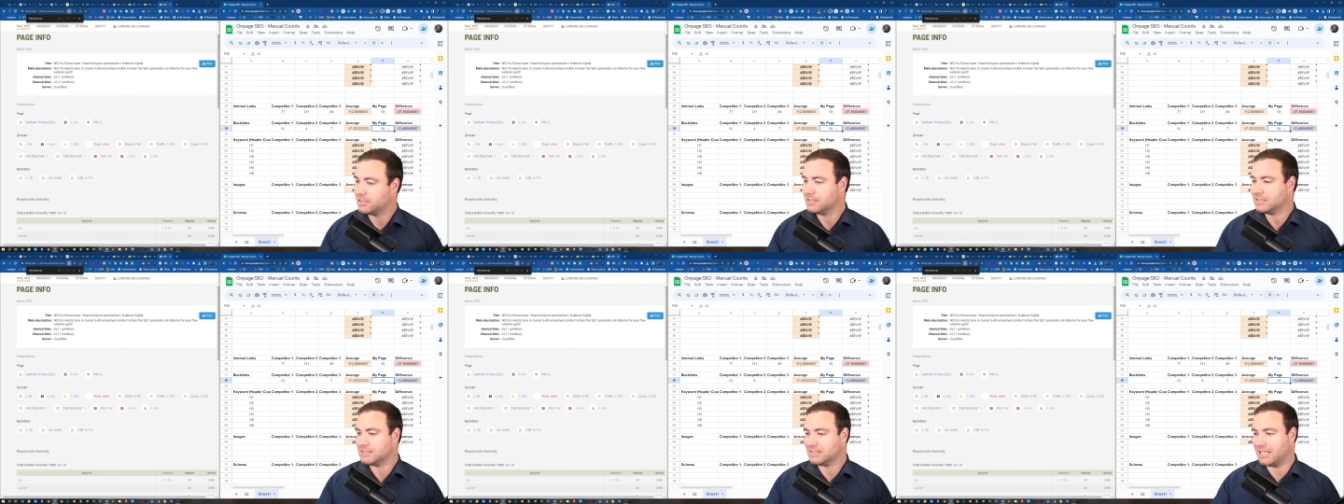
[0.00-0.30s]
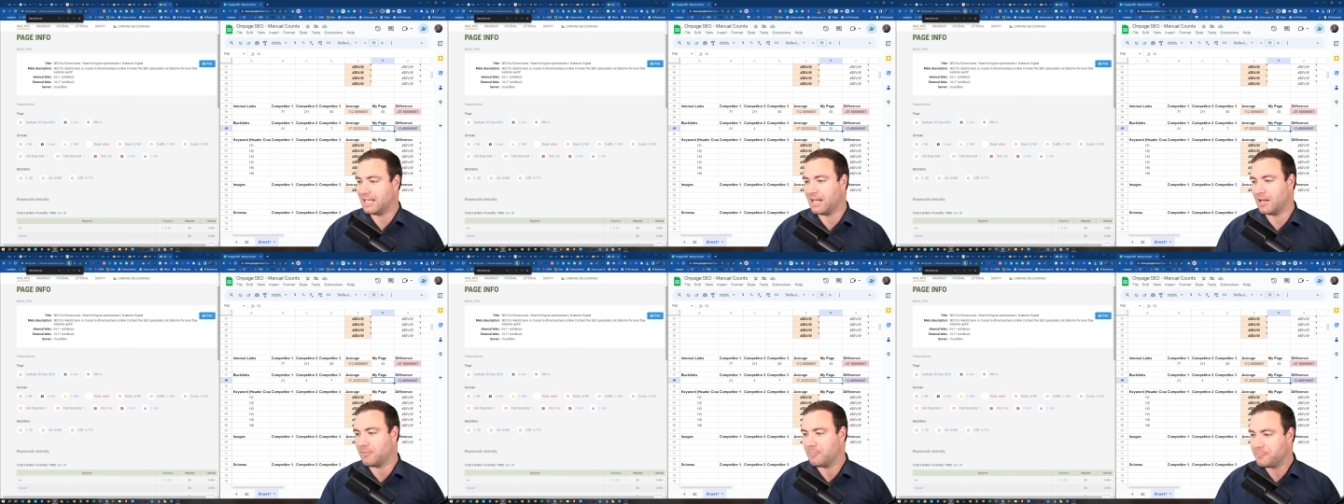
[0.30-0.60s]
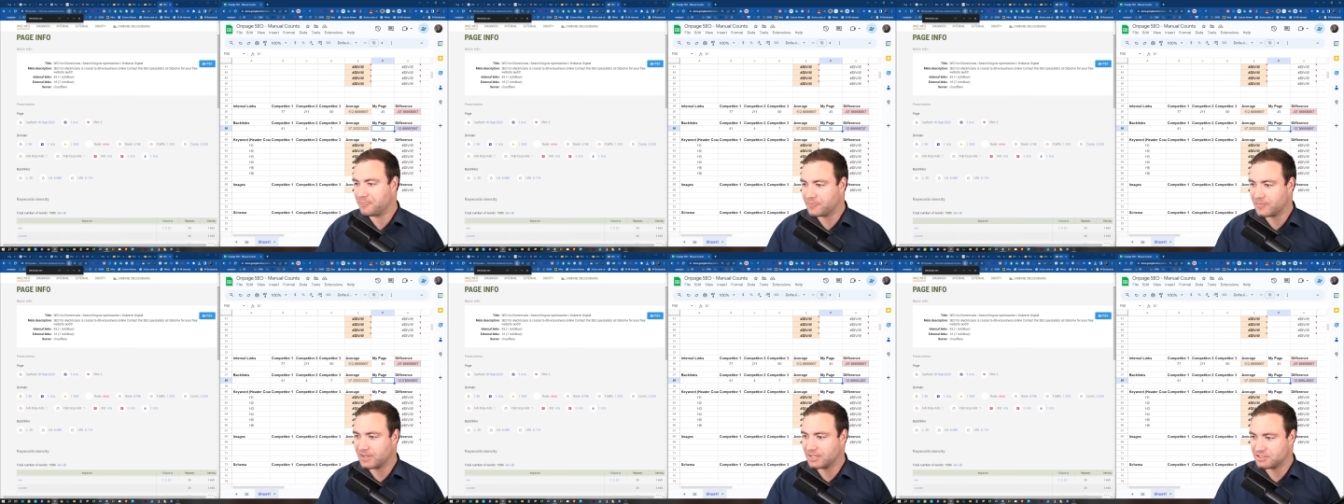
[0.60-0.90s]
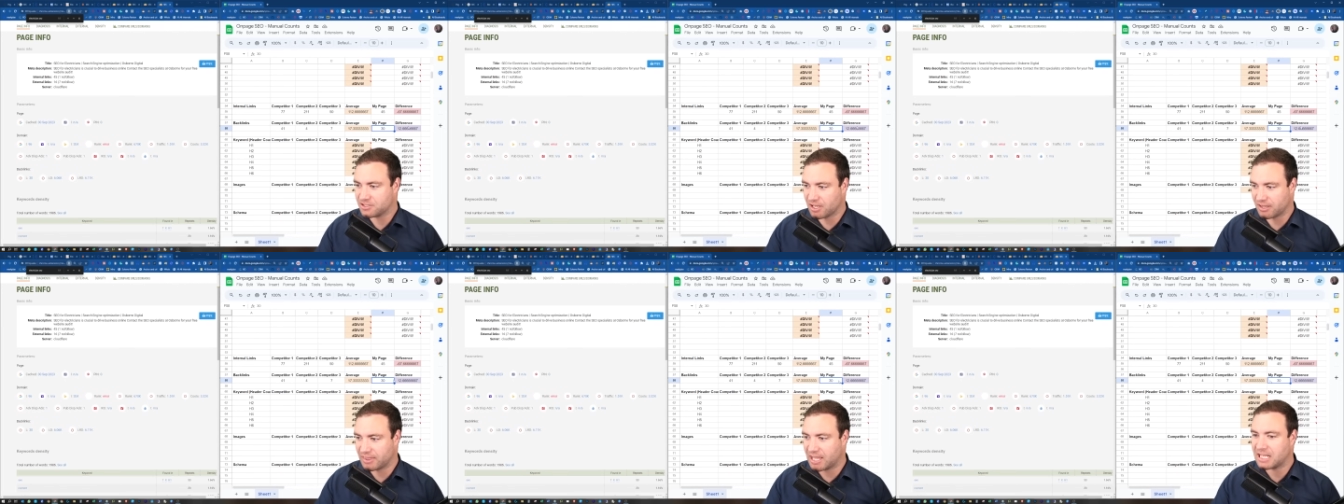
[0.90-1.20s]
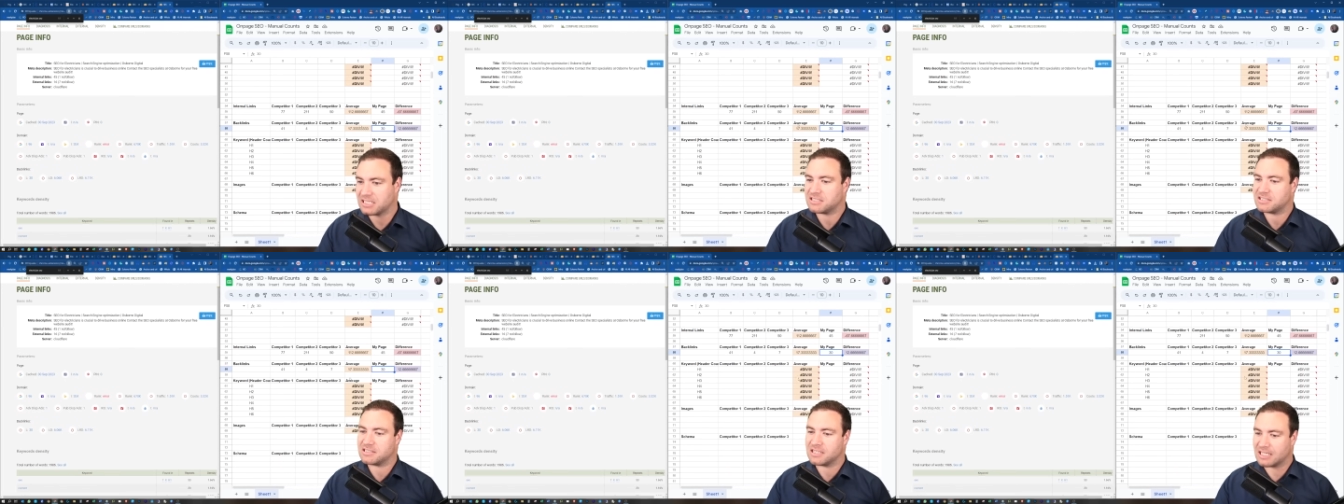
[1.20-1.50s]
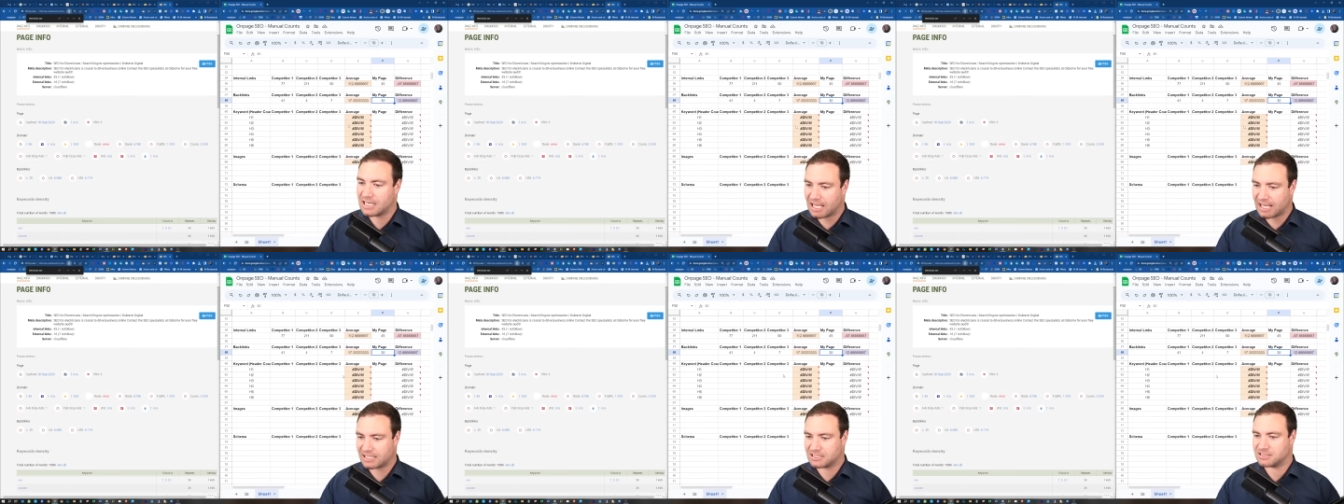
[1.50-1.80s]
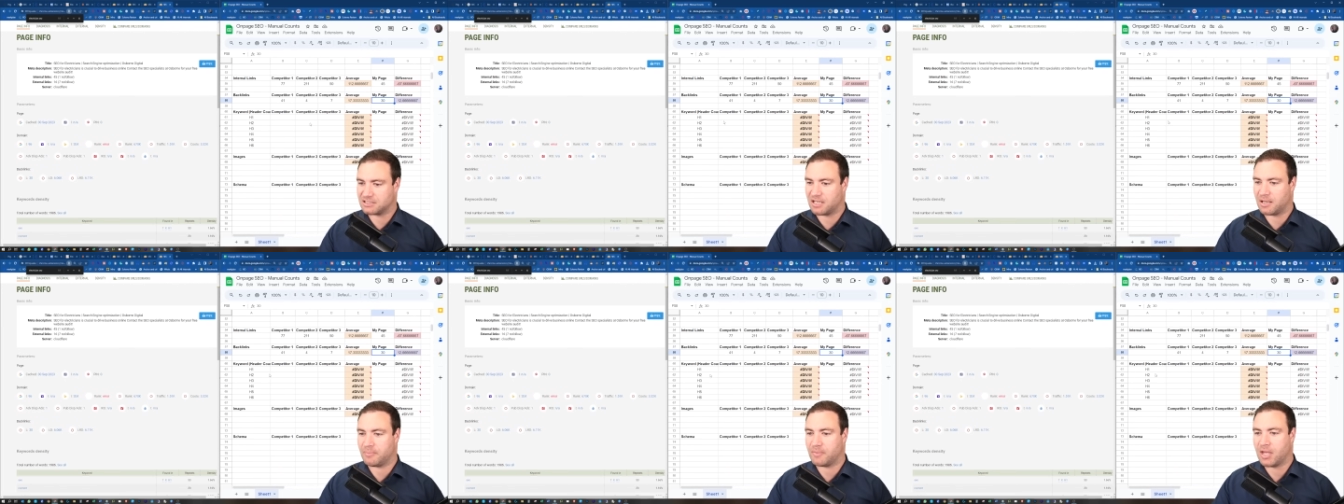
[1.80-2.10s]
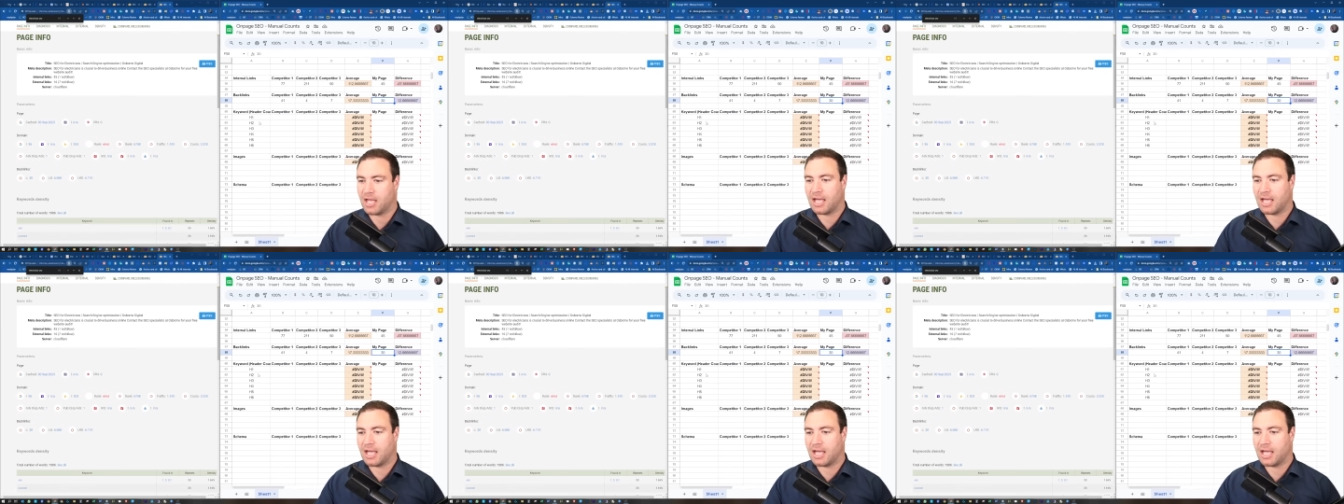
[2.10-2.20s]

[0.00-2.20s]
Now, so that's the next step.